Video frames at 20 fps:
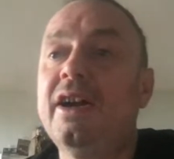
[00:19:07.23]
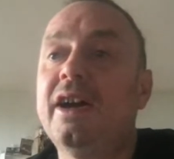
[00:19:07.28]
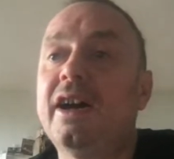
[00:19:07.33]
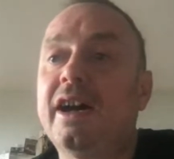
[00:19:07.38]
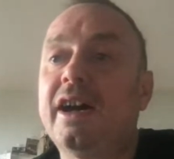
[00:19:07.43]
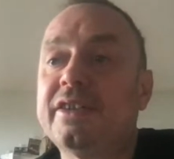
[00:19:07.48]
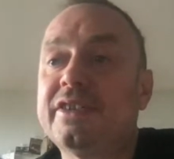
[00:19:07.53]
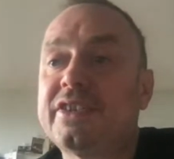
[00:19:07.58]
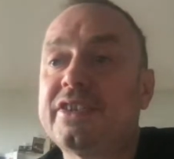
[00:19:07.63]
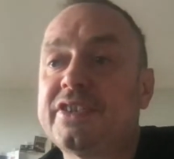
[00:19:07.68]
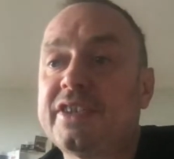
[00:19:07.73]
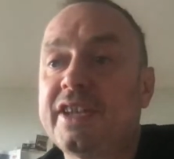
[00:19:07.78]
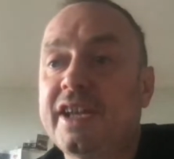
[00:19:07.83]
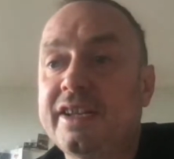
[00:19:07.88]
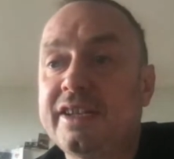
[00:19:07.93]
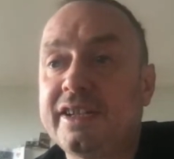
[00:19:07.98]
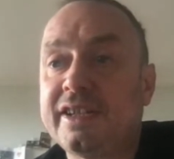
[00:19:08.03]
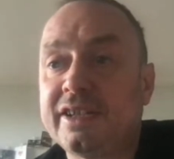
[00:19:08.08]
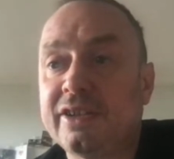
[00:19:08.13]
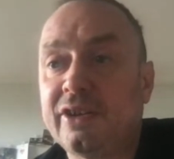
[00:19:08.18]

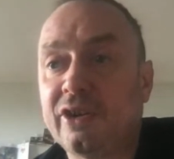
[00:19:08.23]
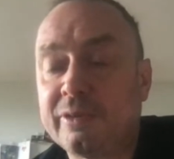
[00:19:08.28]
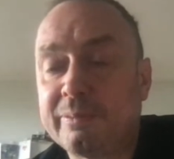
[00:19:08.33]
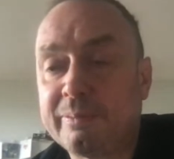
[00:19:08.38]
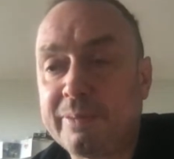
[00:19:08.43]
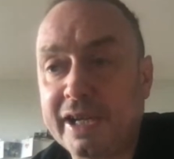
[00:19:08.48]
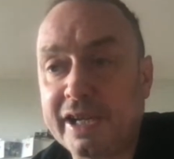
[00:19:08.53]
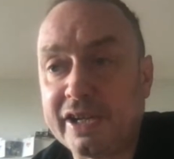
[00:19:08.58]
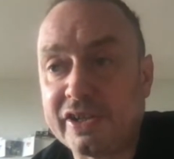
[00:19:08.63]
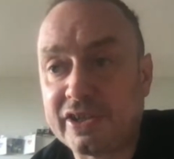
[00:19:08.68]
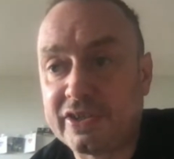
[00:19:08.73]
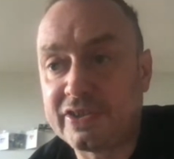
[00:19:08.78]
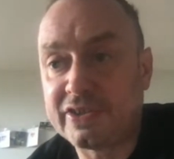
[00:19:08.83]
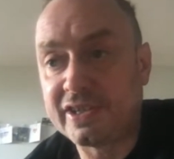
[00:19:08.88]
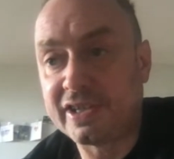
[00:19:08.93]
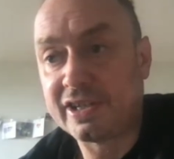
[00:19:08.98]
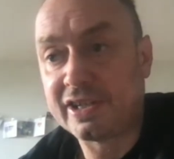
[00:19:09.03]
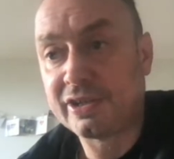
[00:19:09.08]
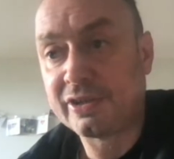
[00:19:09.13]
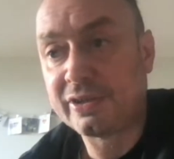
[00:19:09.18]
understanding on-page
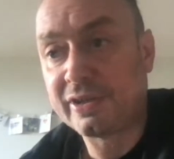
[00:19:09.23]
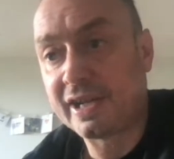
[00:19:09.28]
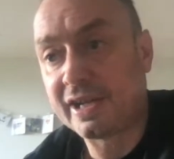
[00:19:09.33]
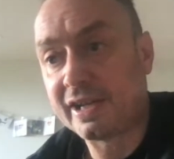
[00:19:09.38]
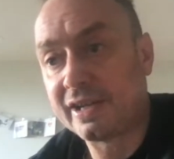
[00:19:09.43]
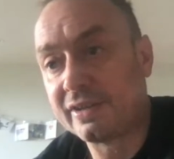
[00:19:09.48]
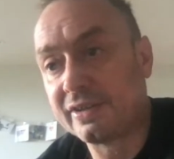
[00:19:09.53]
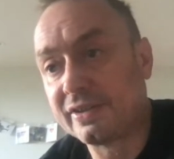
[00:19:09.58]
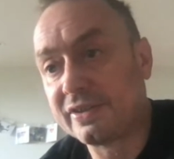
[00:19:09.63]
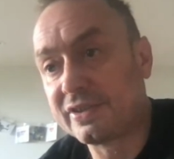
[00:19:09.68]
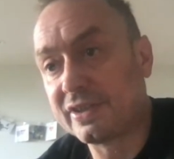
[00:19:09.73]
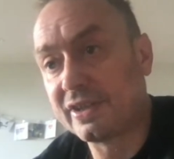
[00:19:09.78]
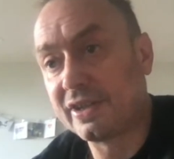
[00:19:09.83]
SEO, and